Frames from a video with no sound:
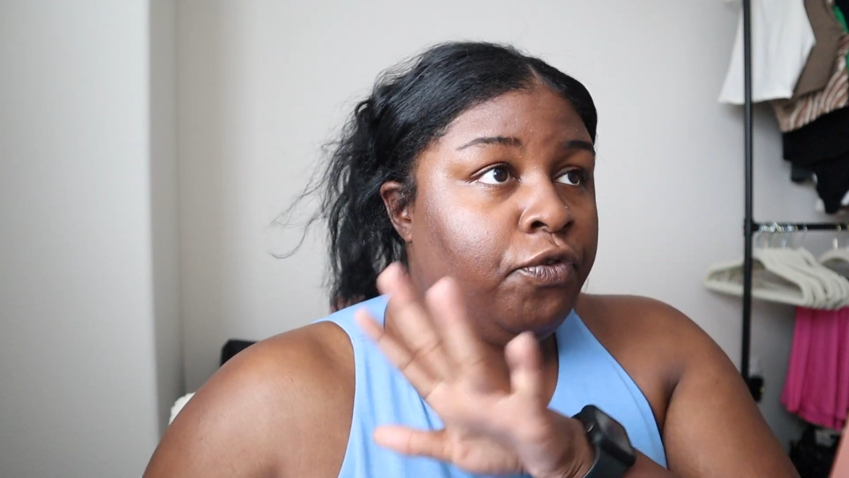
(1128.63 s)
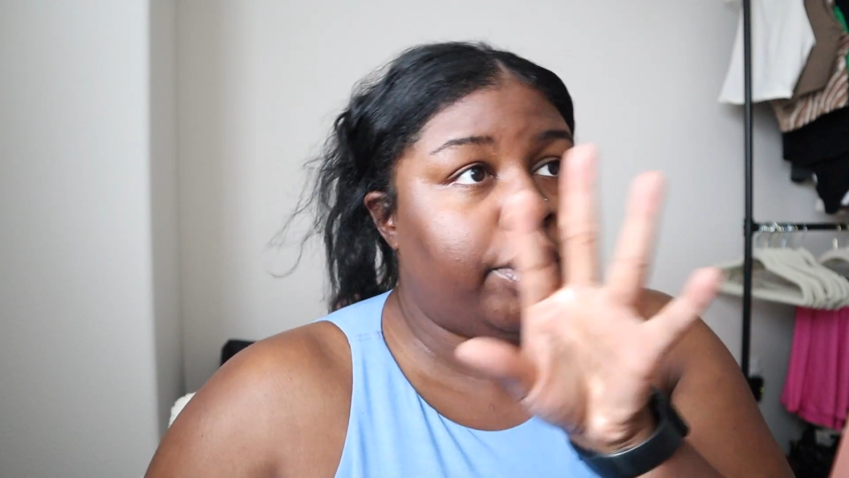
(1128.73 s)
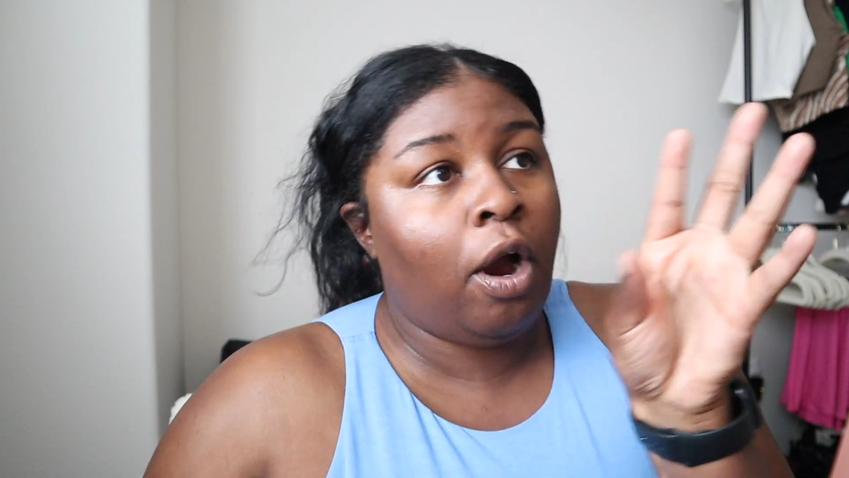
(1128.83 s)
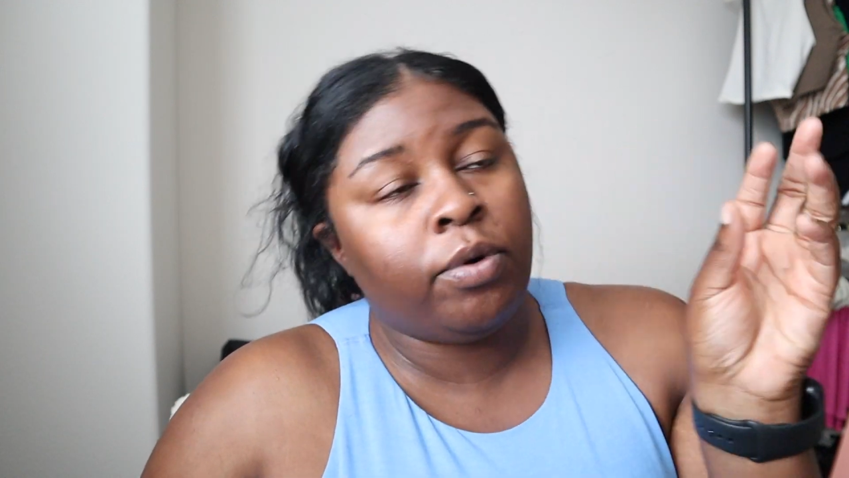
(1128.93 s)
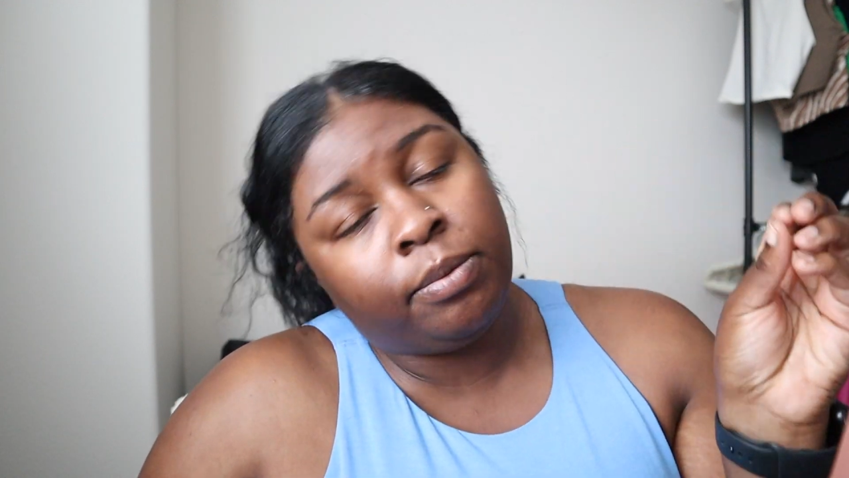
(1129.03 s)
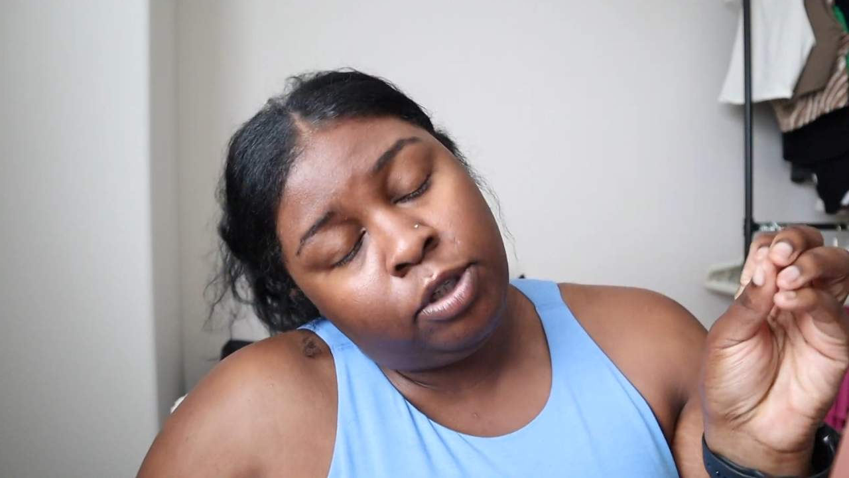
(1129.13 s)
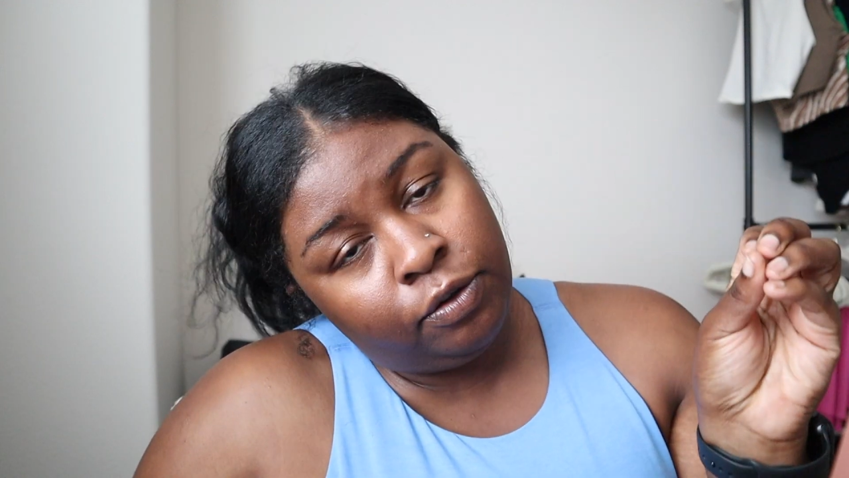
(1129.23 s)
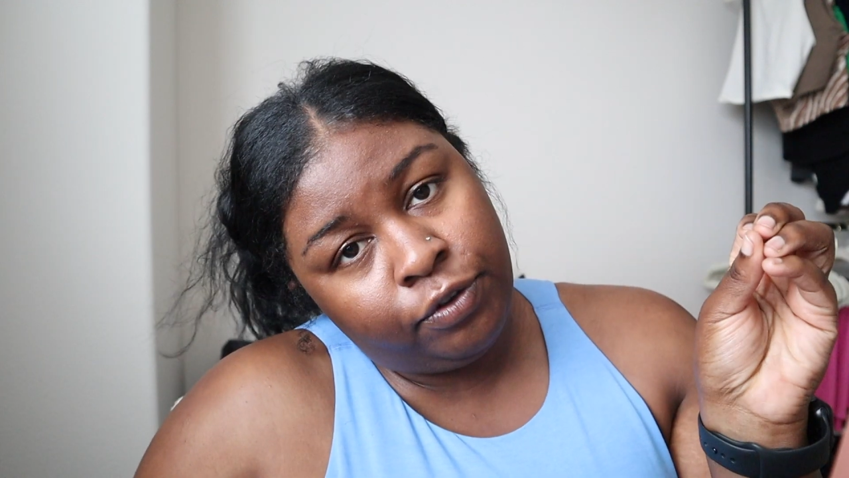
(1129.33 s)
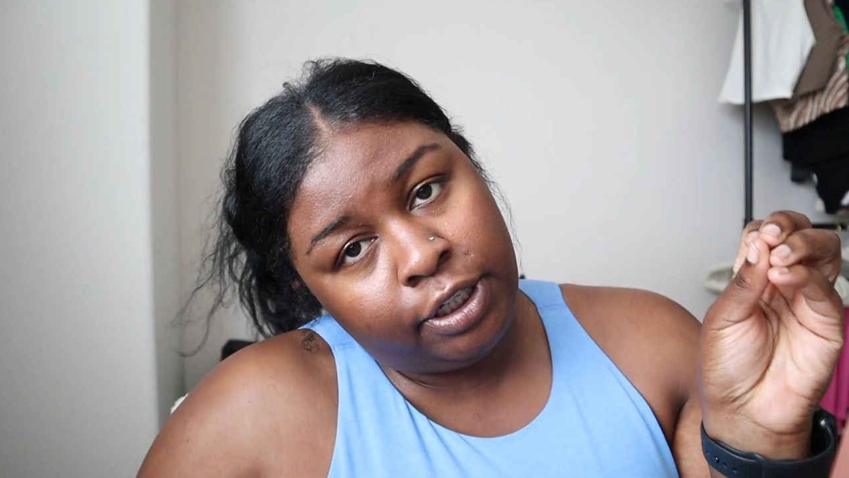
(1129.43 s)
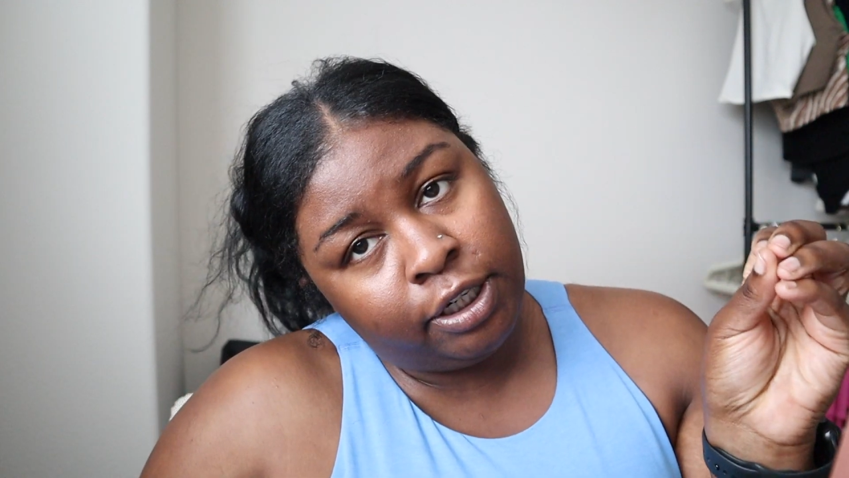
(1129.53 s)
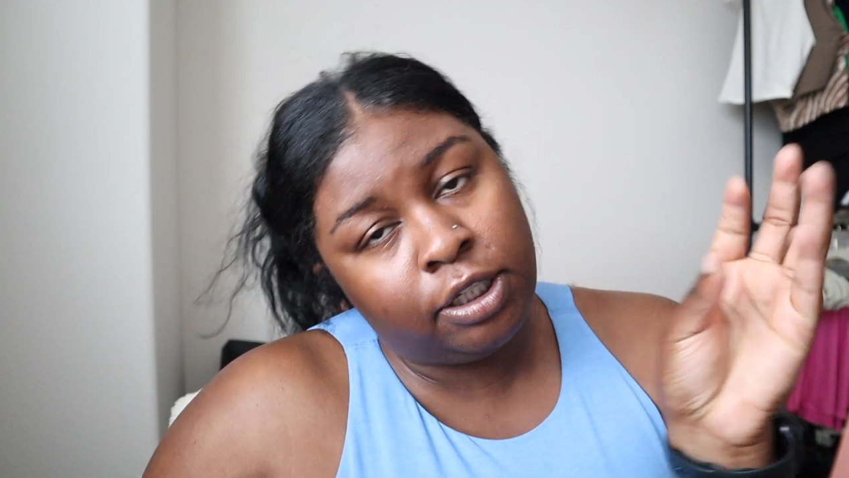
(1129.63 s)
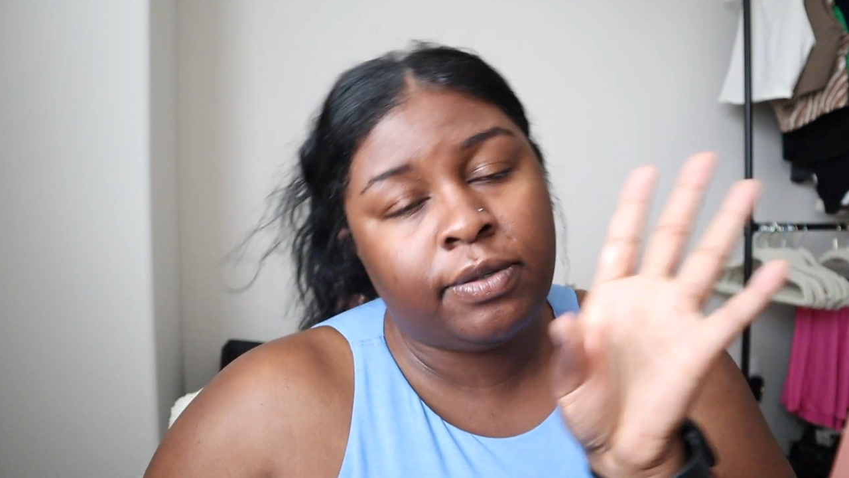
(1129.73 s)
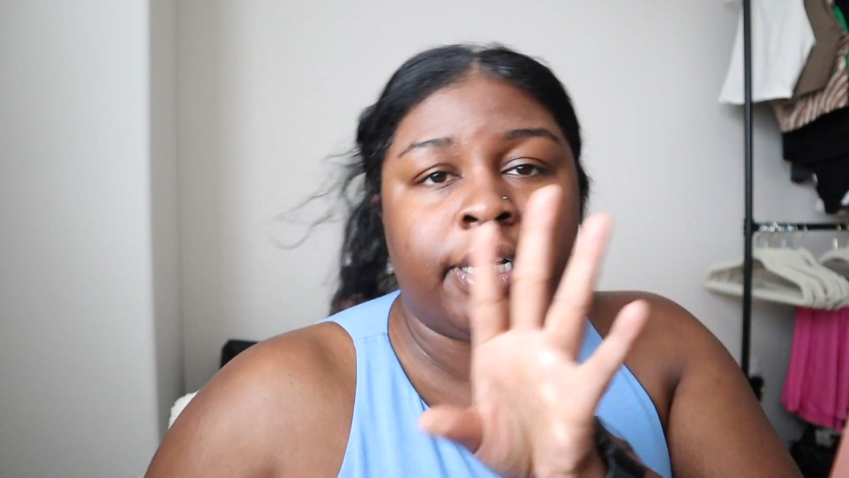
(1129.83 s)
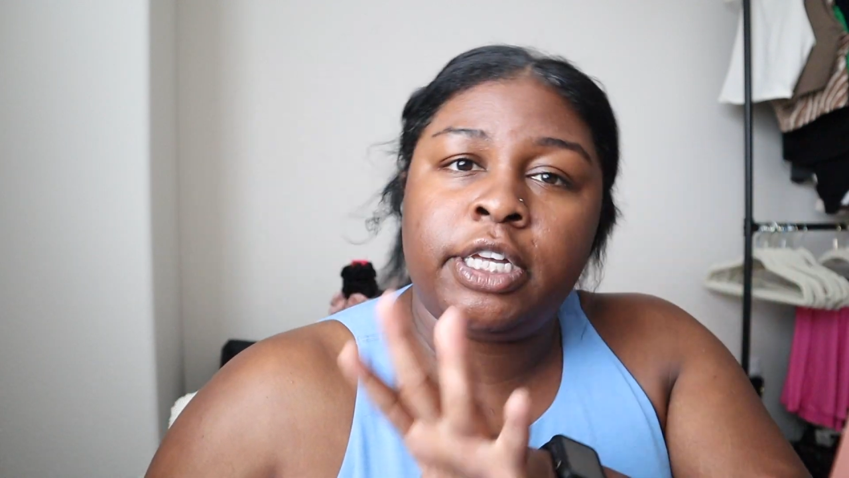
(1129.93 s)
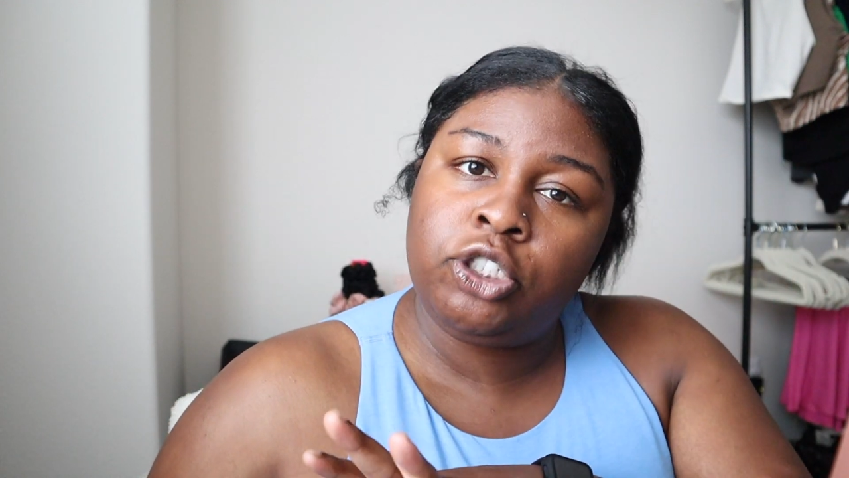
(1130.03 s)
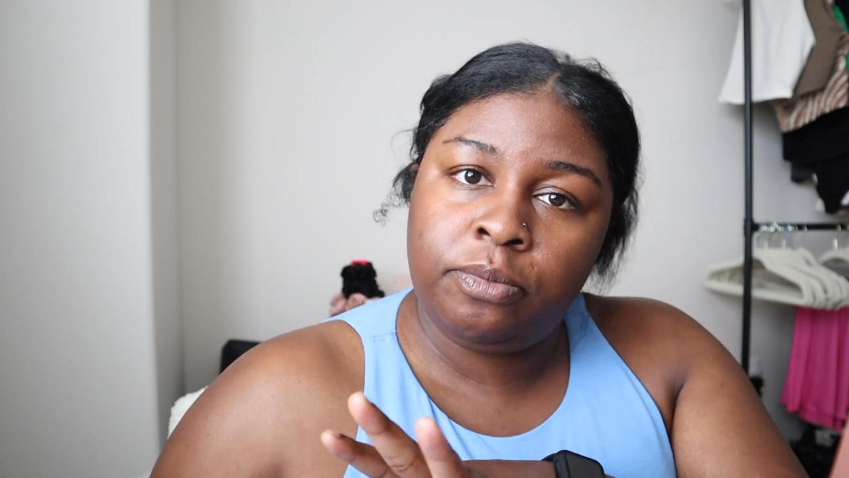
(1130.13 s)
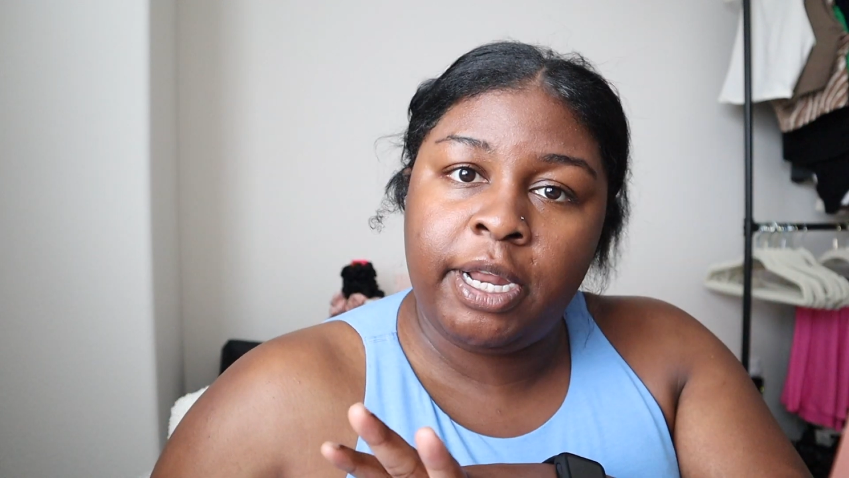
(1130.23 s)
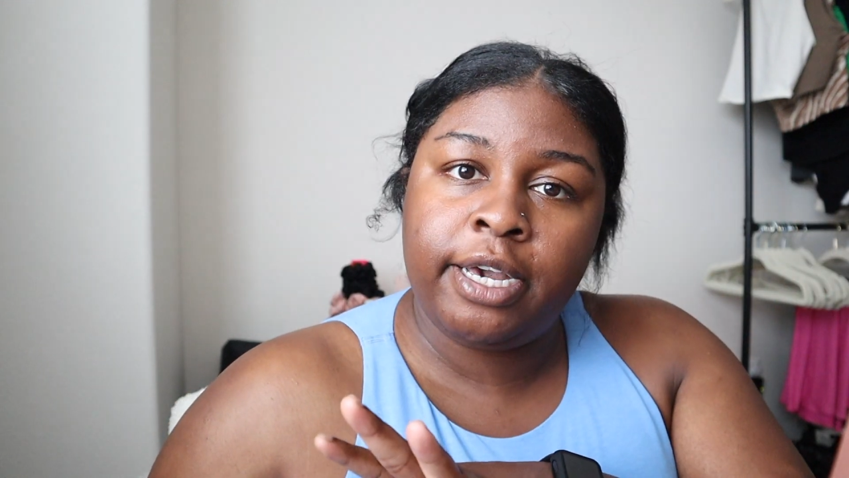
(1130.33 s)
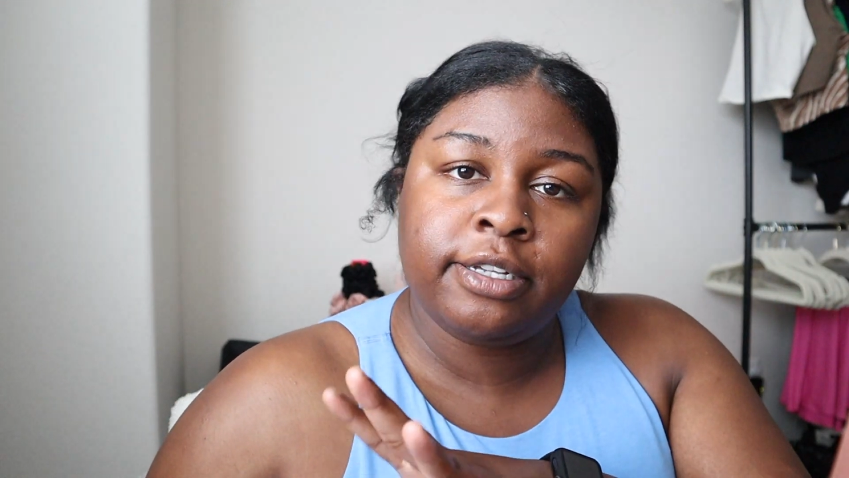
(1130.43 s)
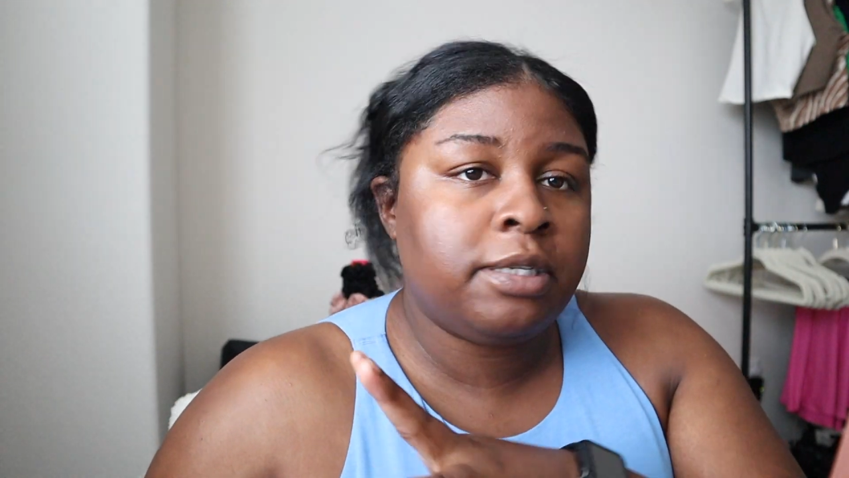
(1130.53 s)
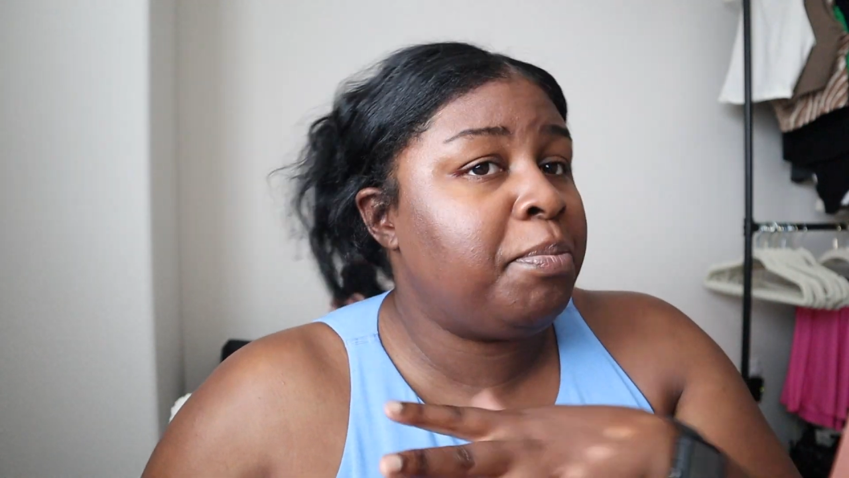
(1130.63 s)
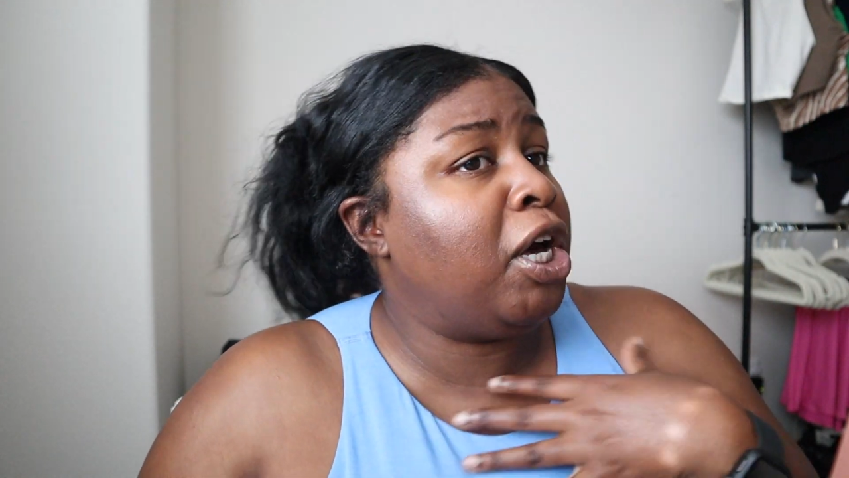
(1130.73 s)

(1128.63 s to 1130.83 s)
figure out what I'm doing for dinner so I can like do my nails and